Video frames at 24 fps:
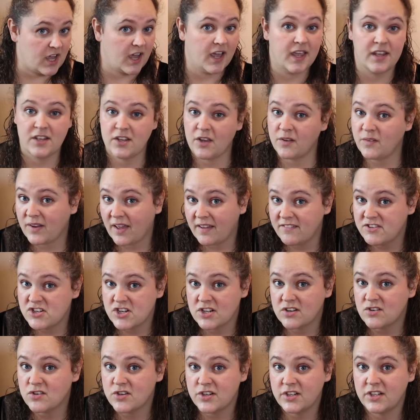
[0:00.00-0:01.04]
I don't have
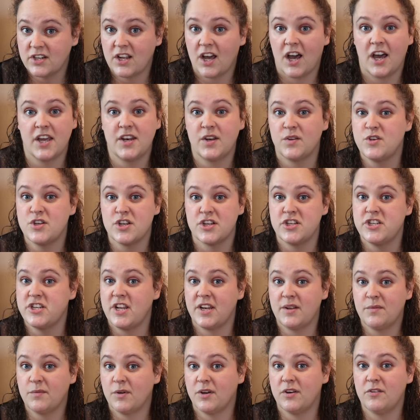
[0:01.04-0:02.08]
children. I don't judge
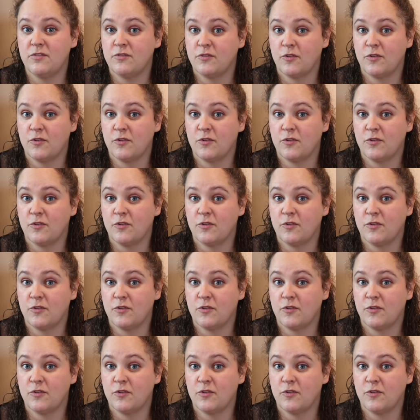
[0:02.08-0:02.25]
anyone